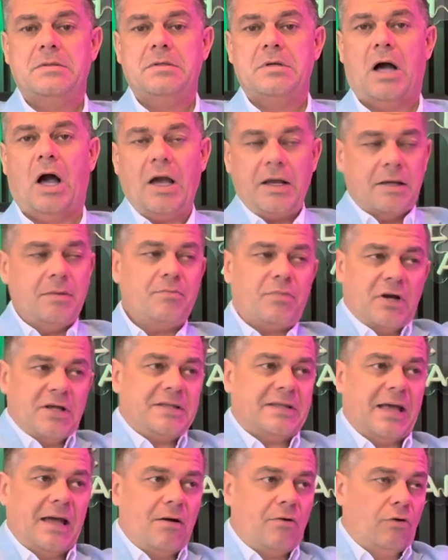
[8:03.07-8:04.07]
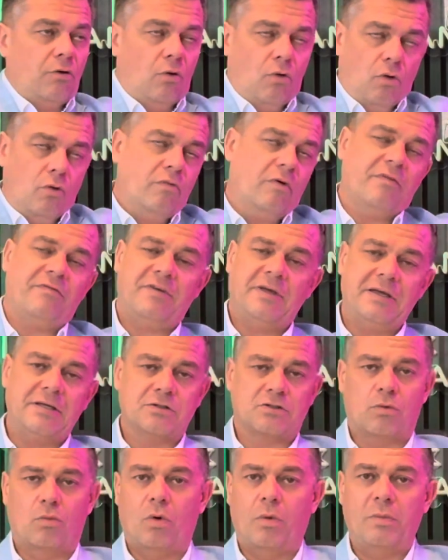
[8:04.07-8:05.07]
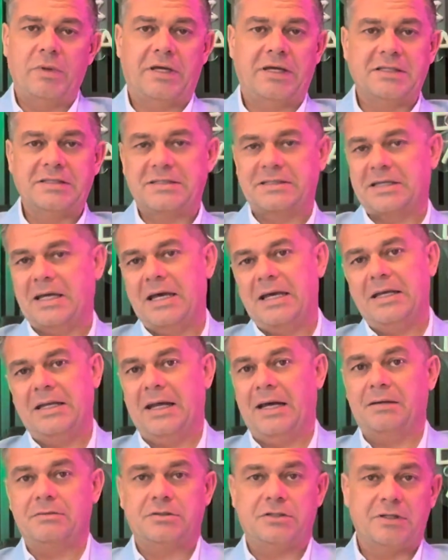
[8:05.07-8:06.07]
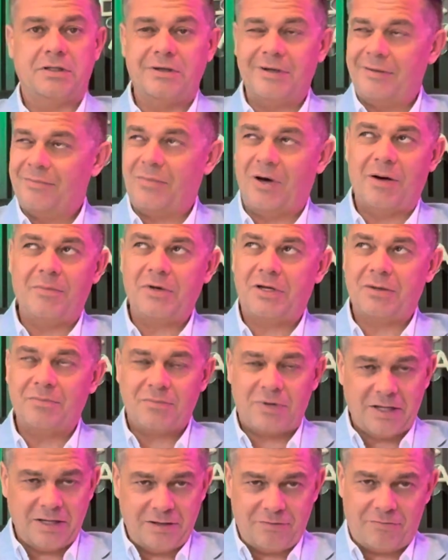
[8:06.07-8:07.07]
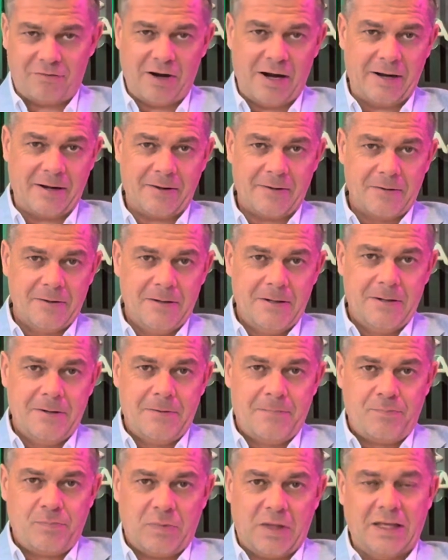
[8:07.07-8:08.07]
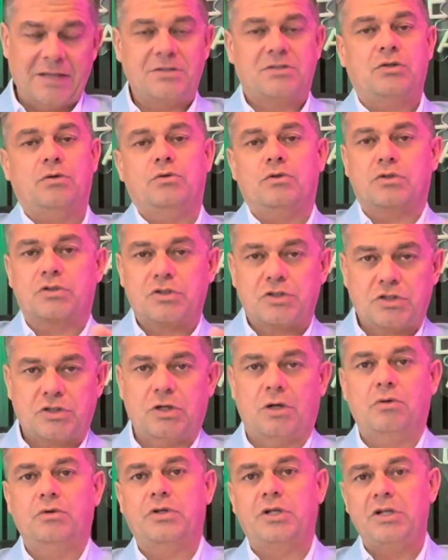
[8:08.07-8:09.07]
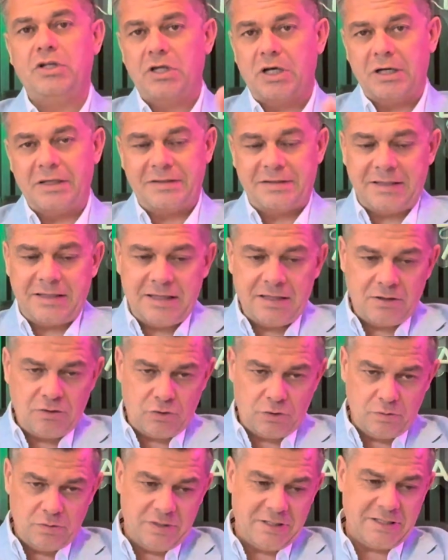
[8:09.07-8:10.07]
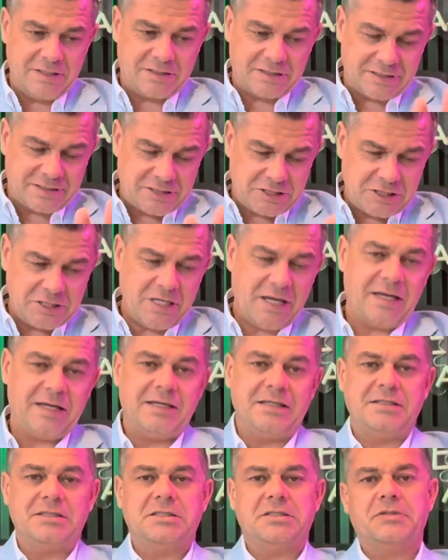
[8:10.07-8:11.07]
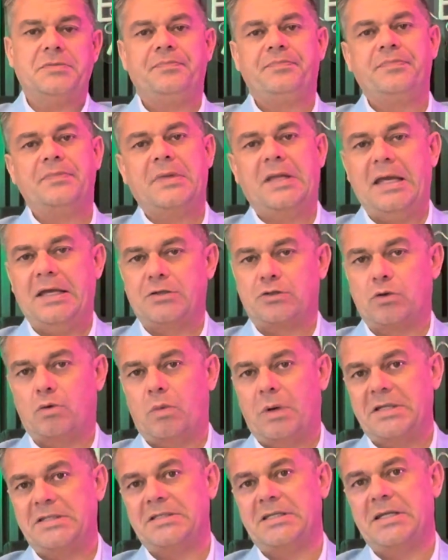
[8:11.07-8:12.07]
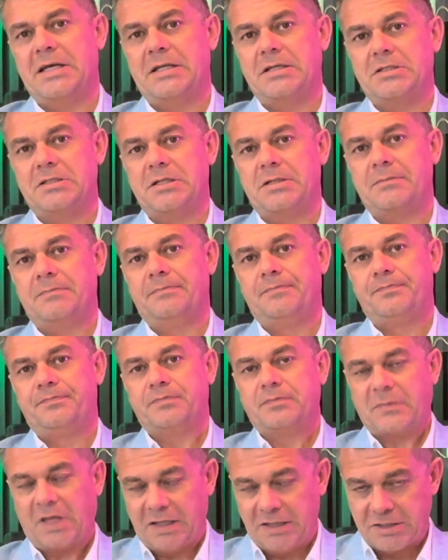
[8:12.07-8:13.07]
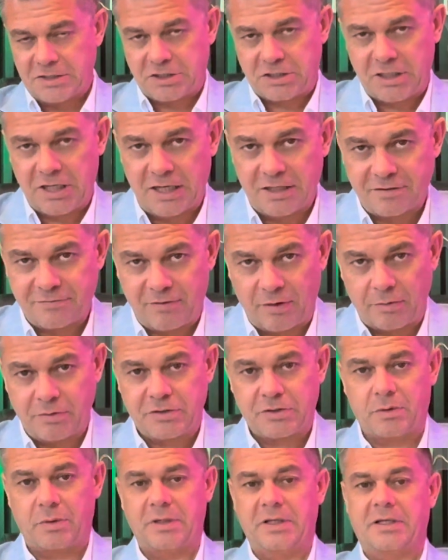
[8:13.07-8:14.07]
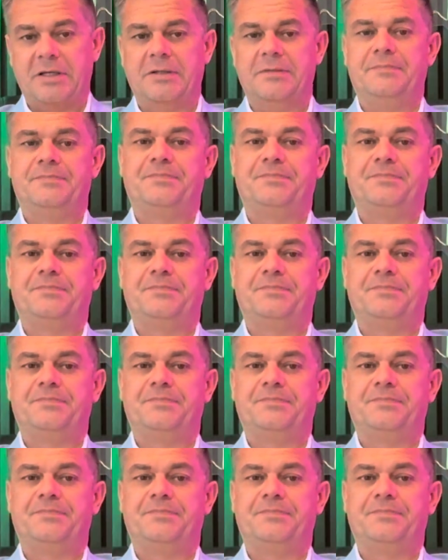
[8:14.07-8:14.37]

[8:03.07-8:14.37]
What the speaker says: I can break down all the things of what we can say and how to do it, but I'll be completely frank. Until you're sold on the idea you need to change, it's all wasted energy. And this chair is very squeaky.